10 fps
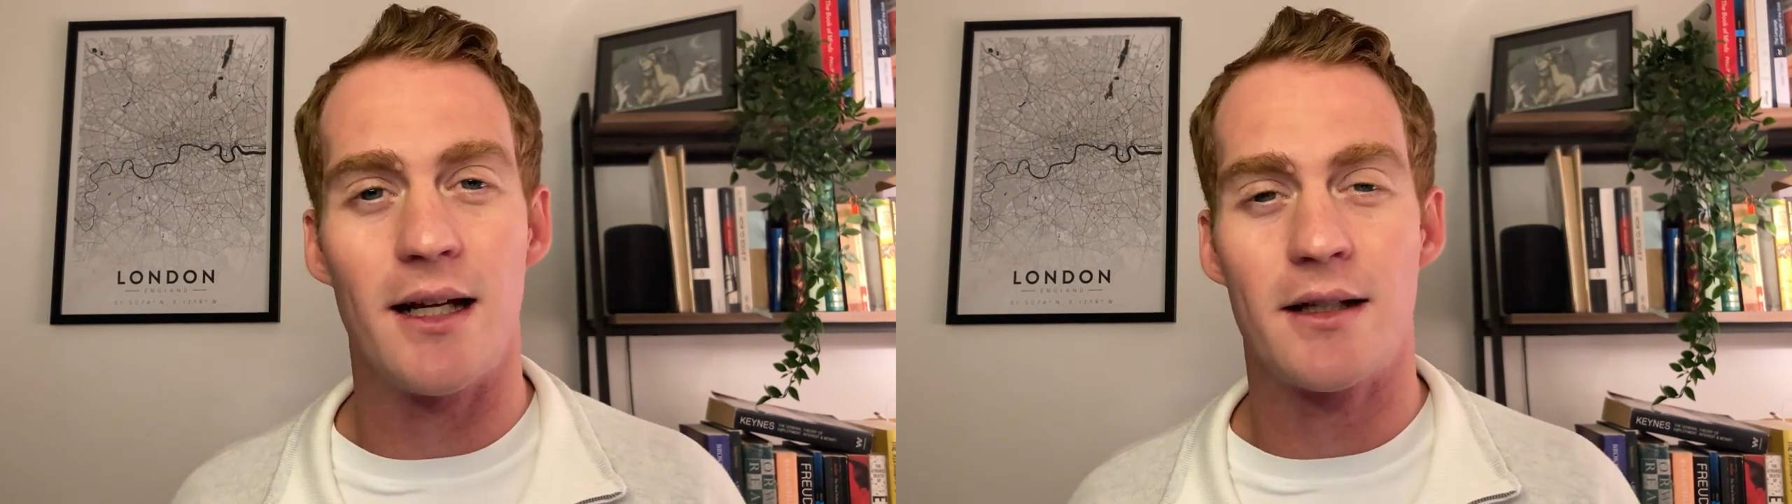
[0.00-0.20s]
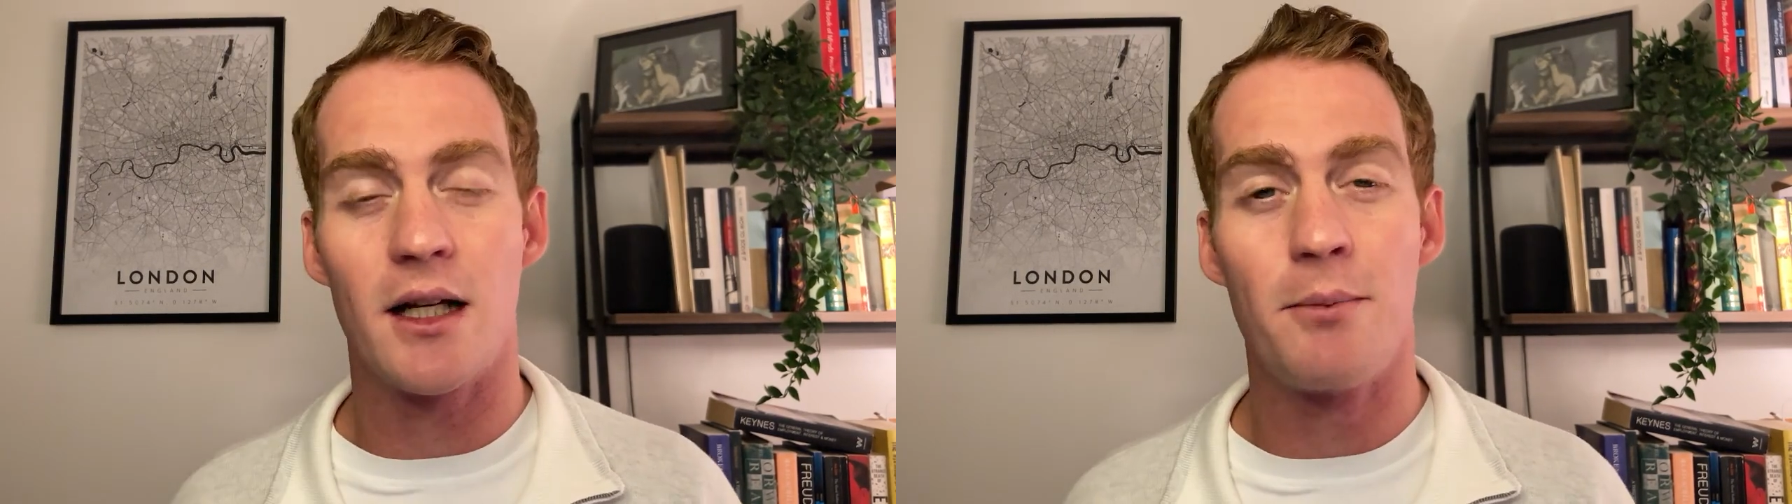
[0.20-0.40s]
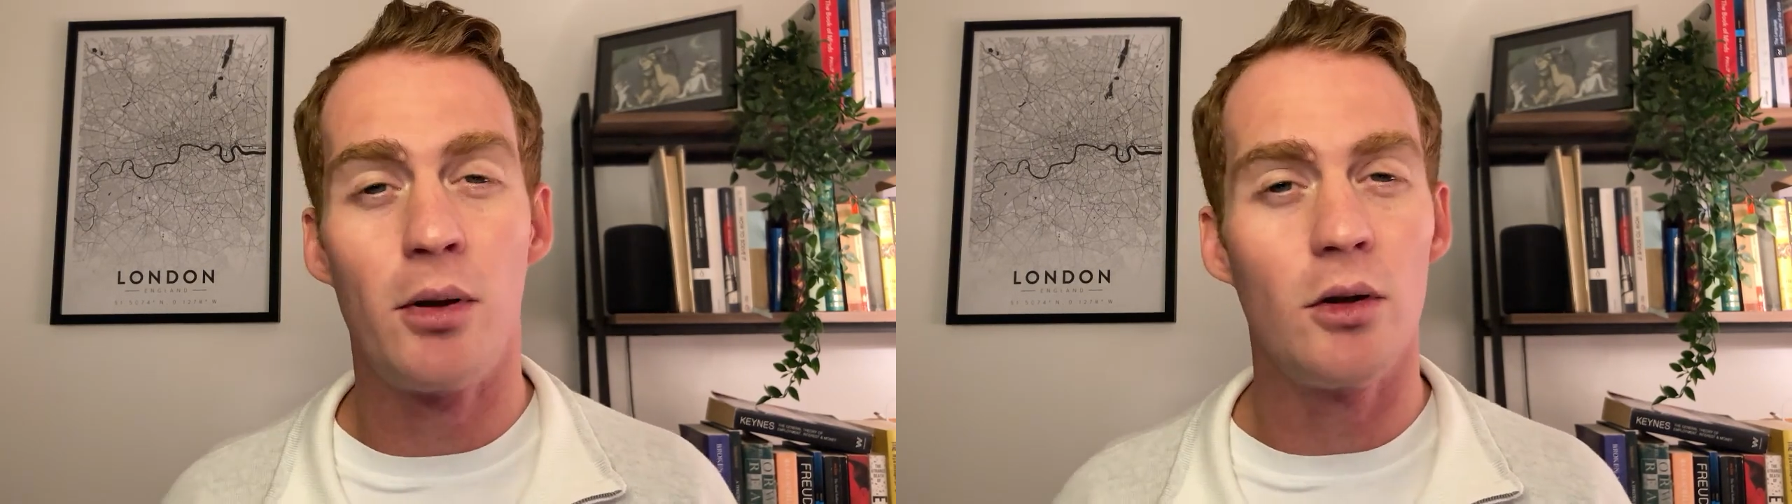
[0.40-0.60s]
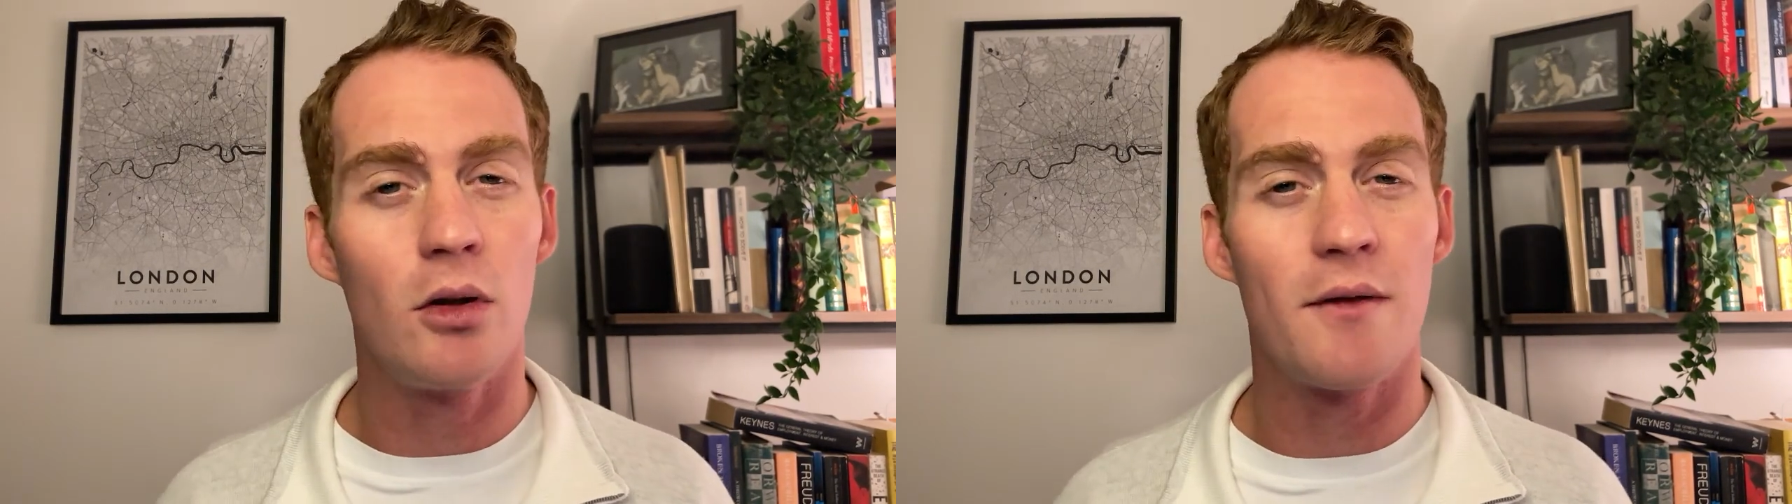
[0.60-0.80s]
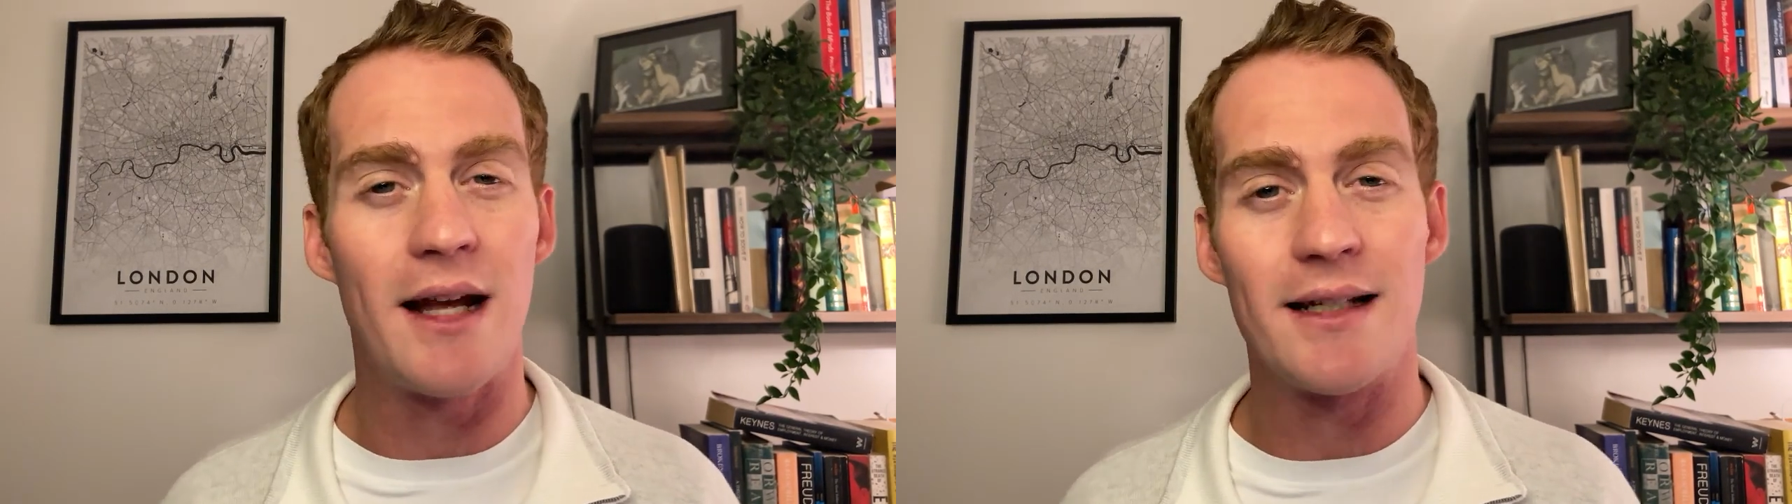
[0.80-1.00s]
It's going to pull all
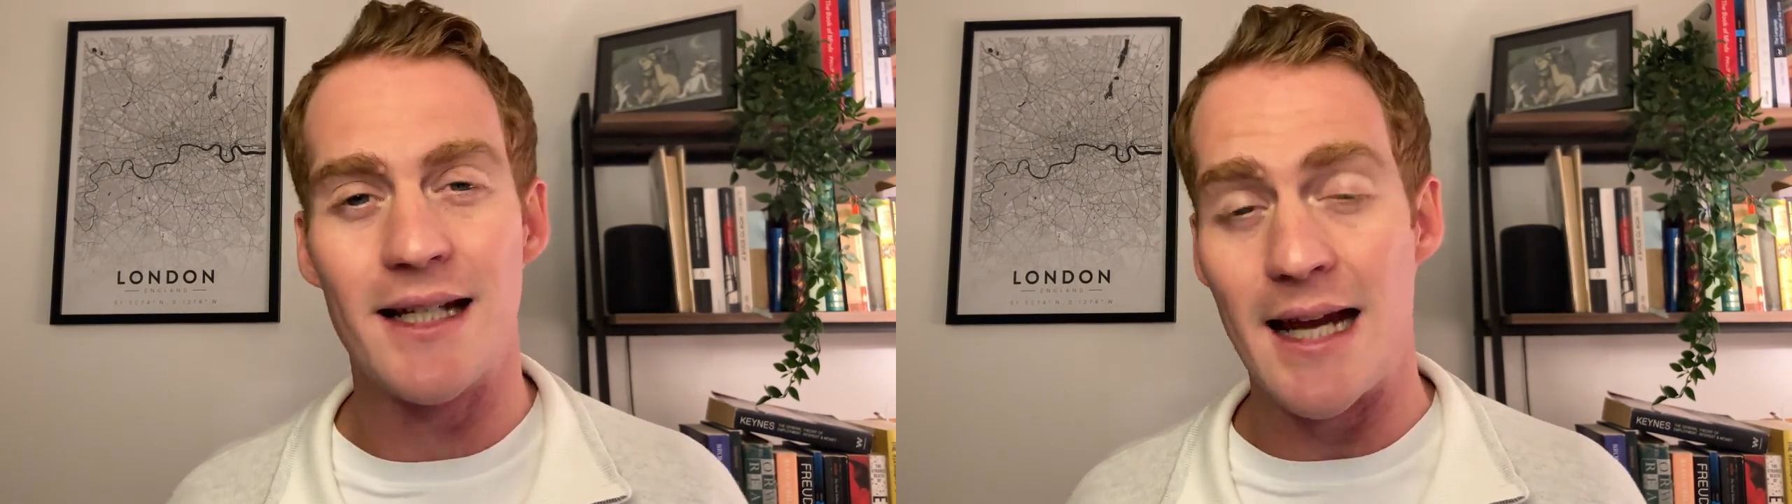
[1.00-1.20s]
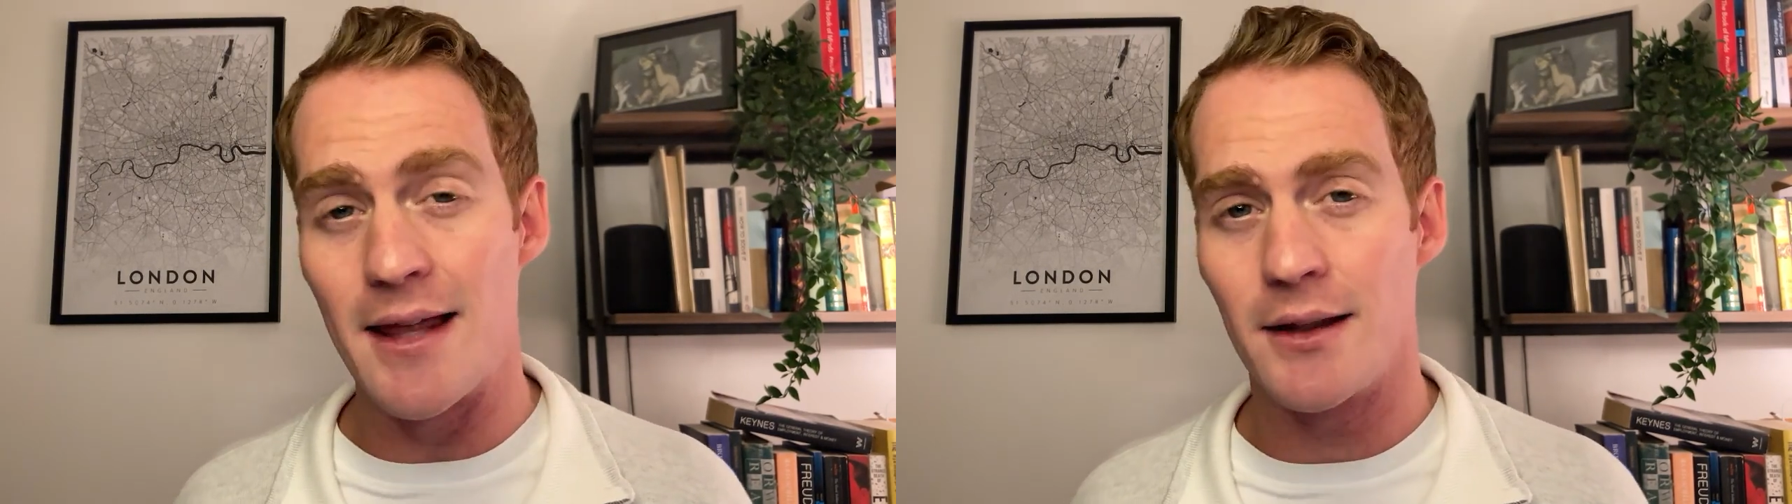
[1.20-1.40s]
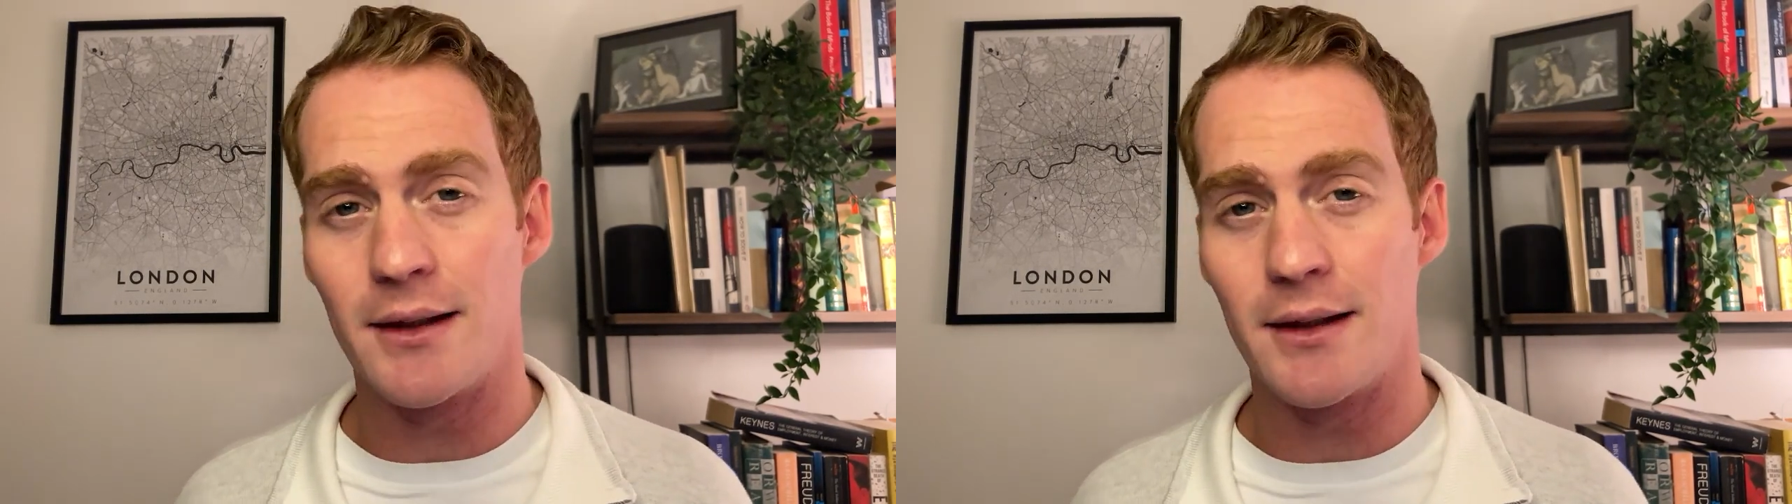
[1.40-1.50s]
of that together